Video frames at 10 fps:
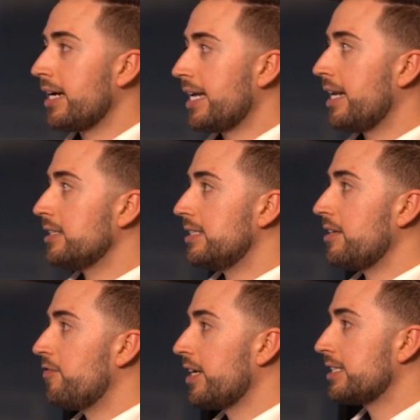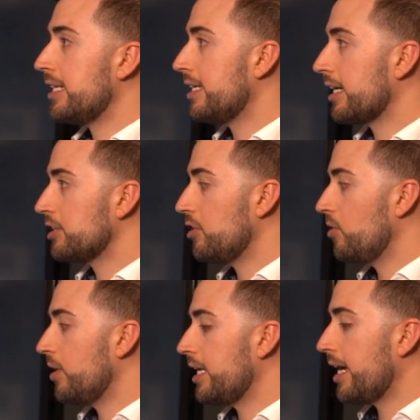again is the fixed index
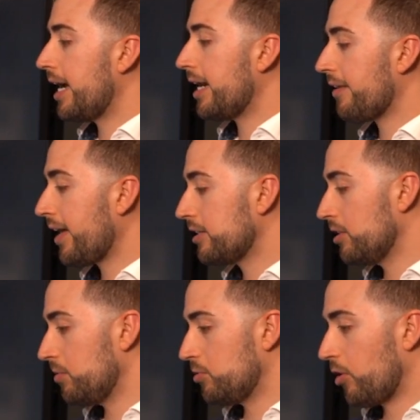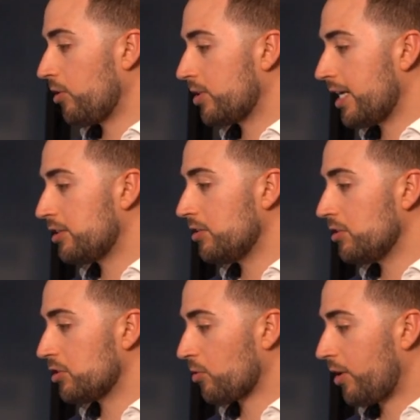annuity. And I'd like to turn your attention to
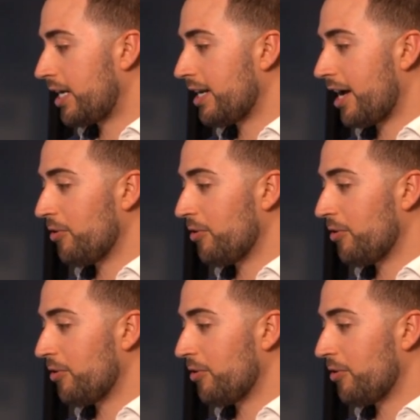the screen. I